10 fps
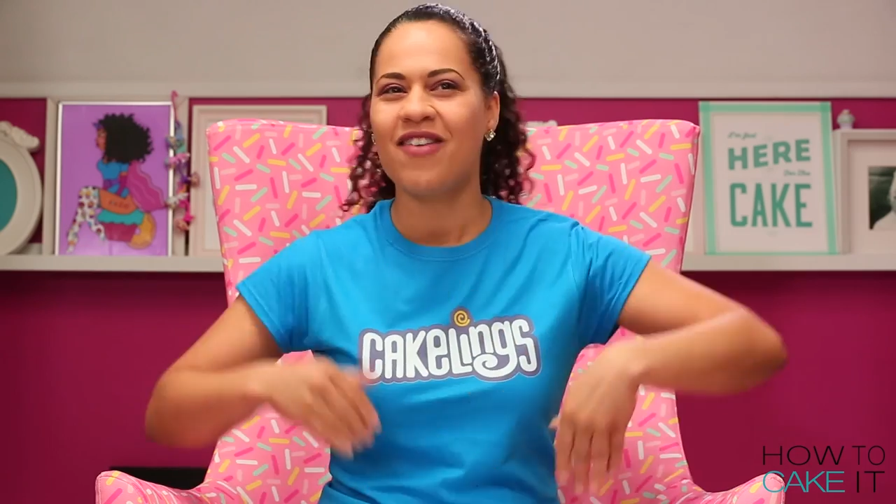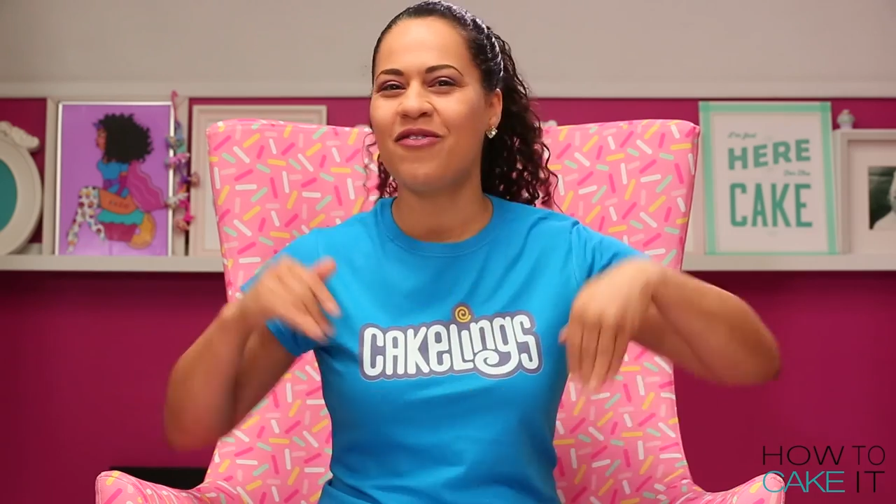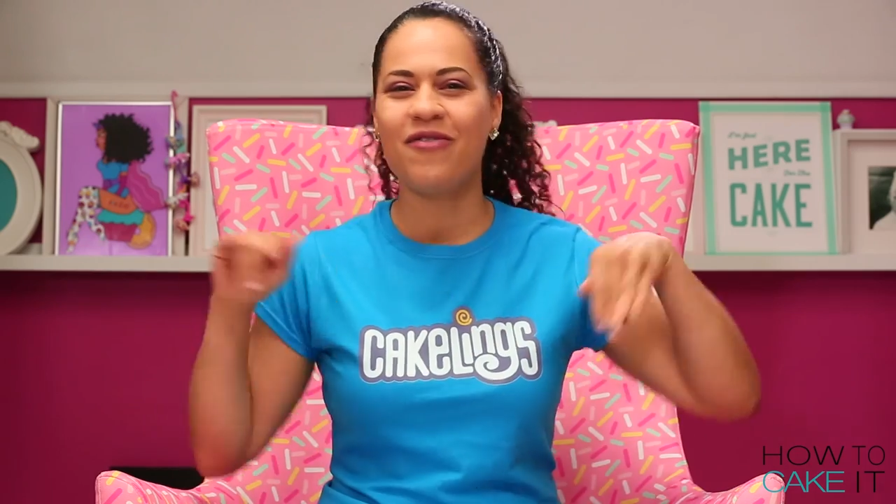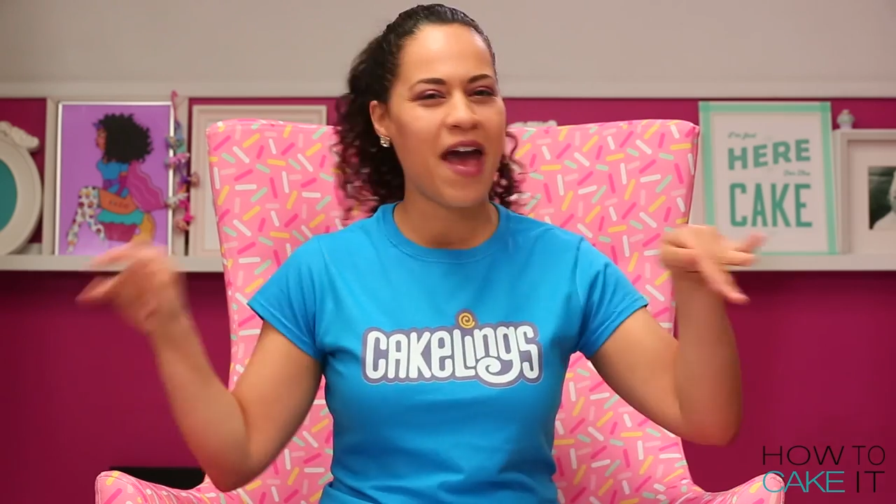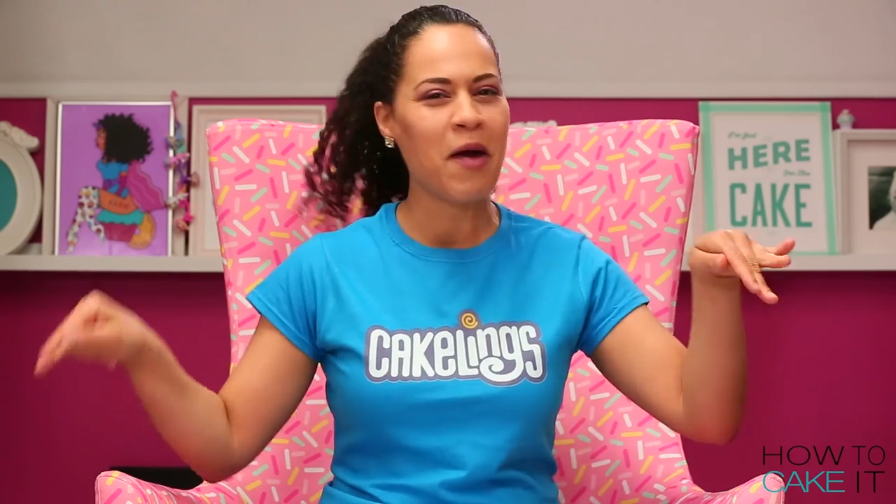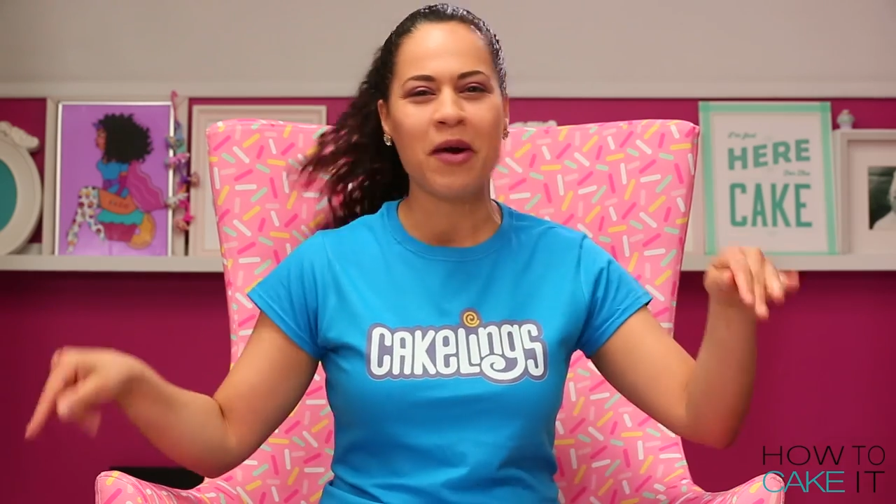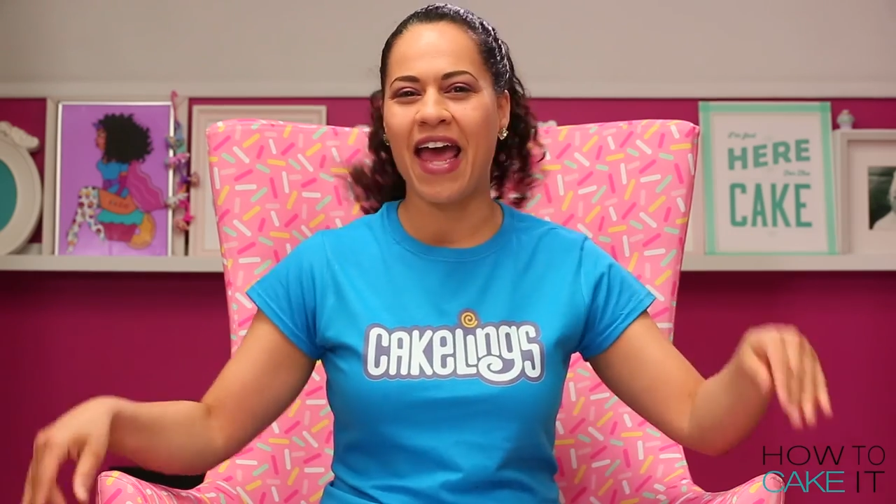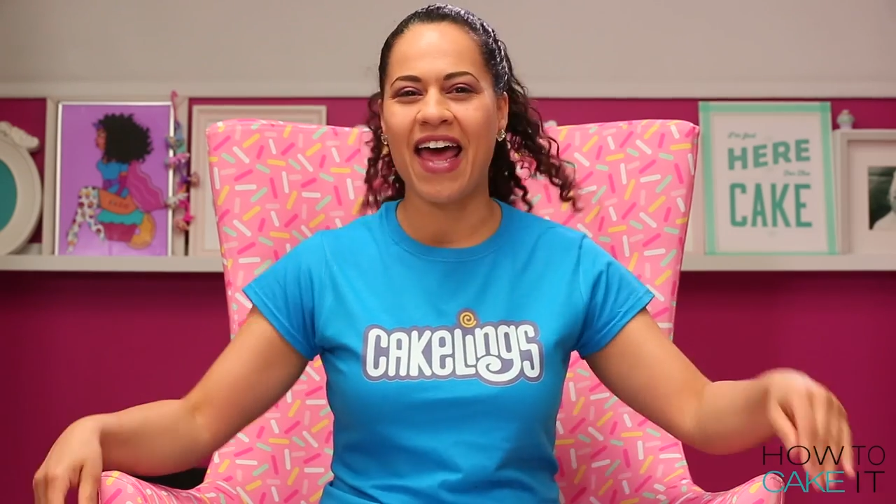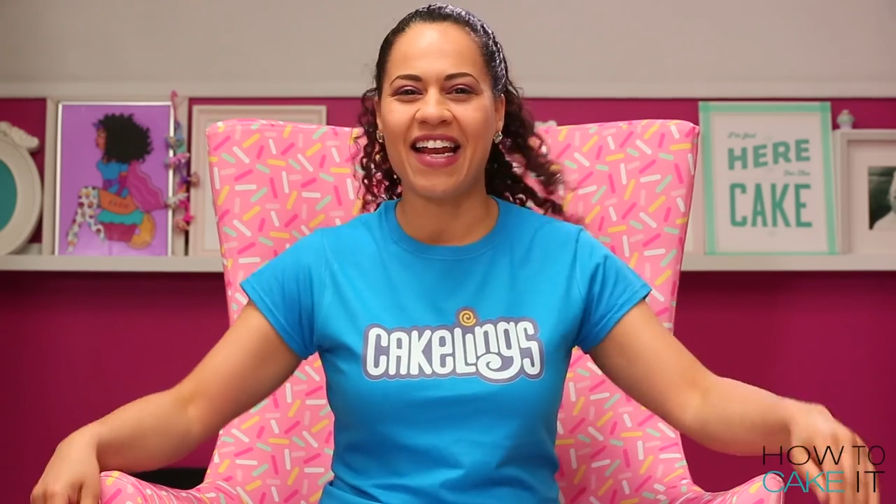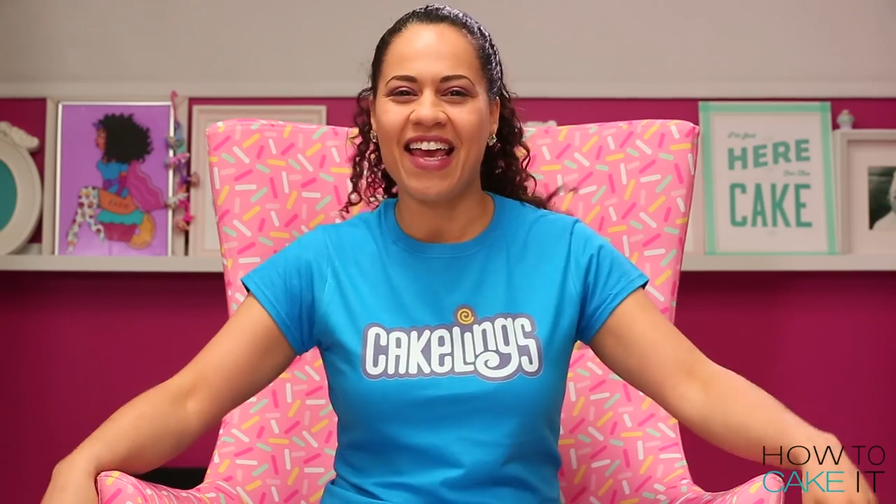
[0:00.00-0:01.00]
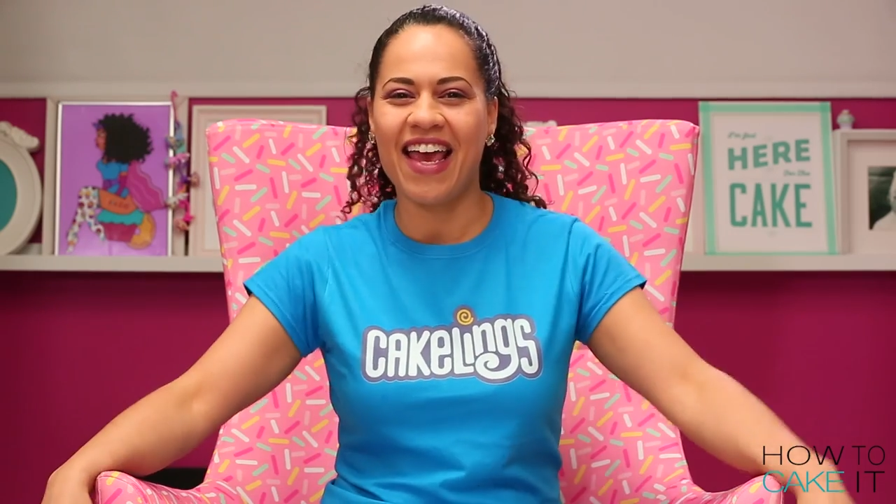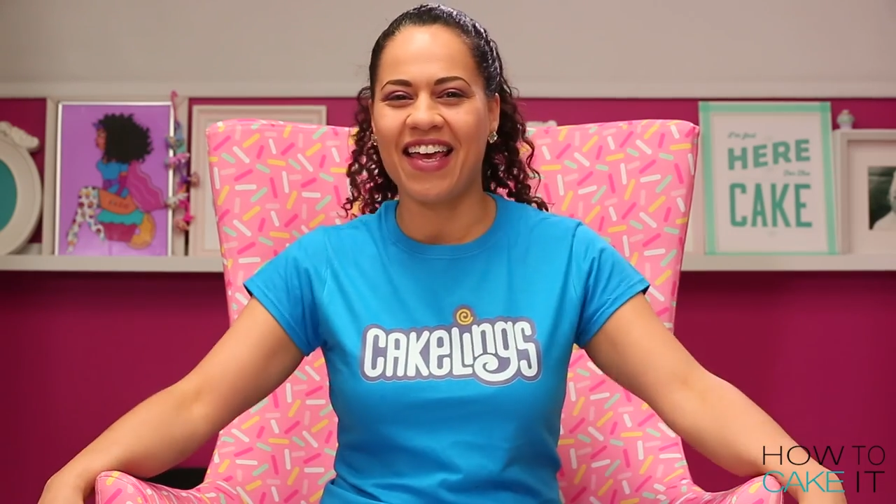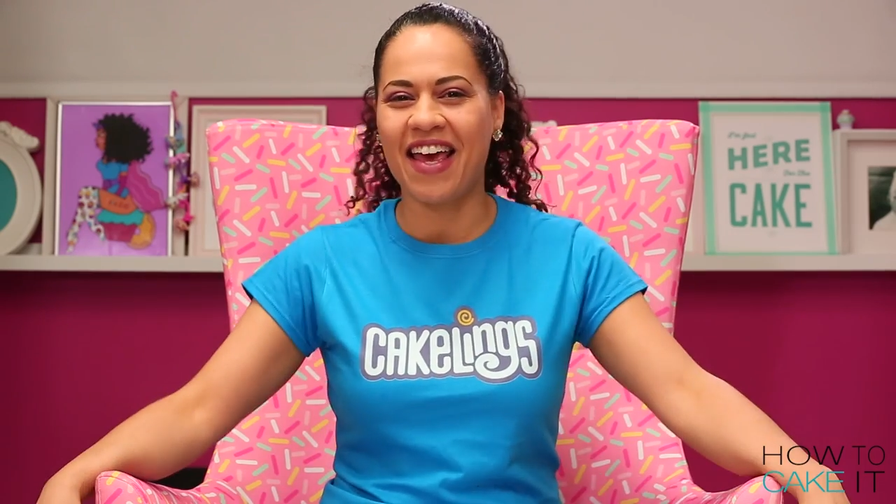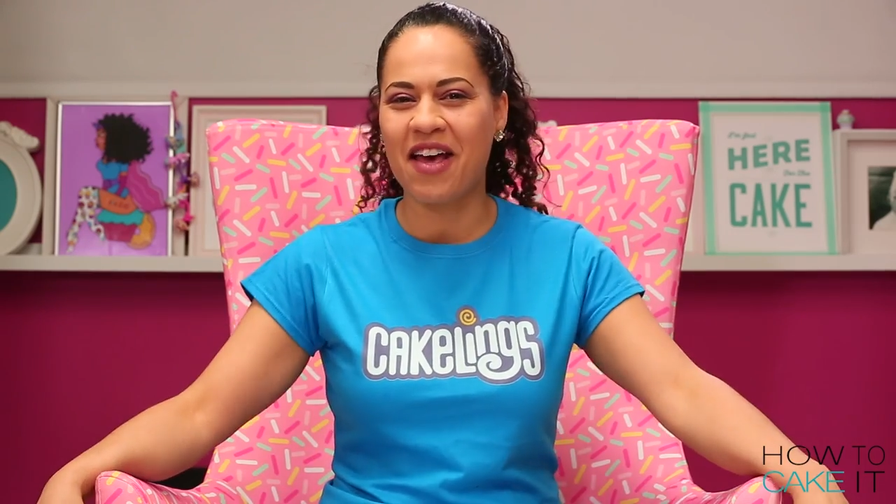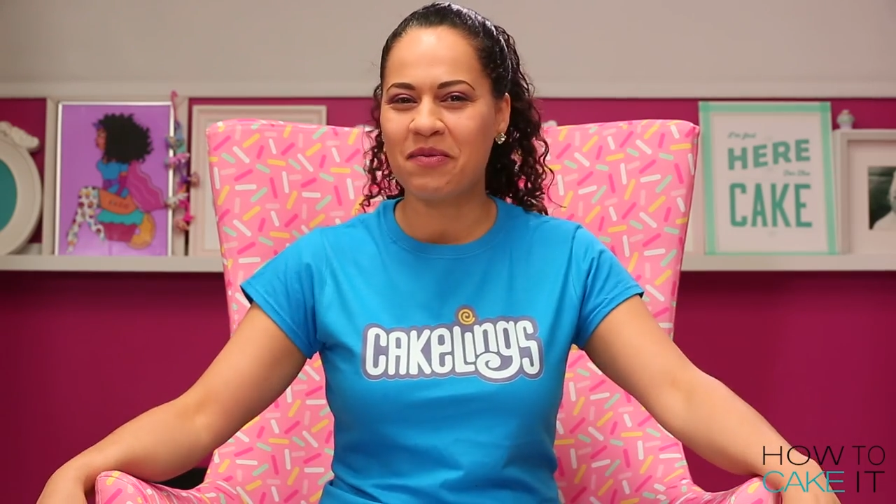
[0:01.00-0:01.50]
Very How to
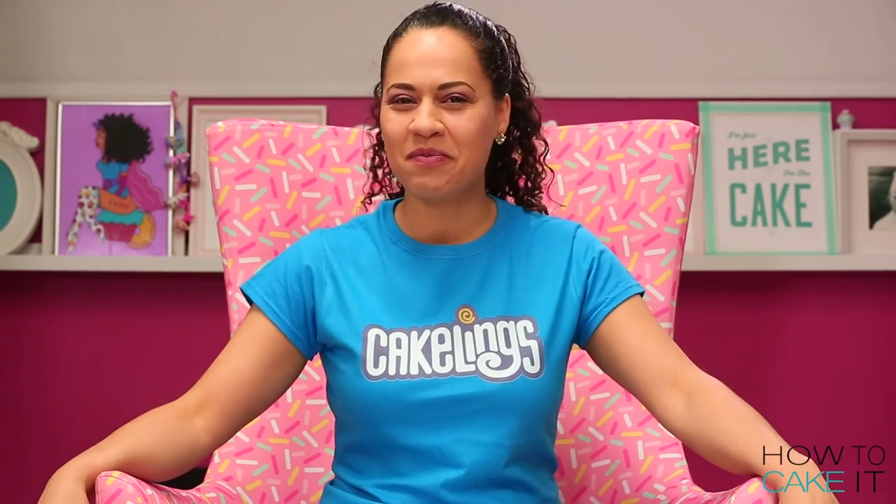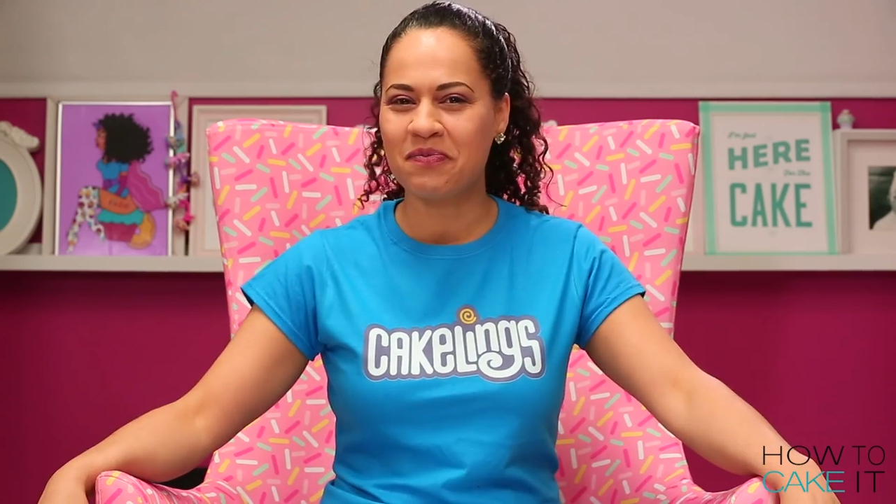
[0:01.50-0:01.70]
Cake It.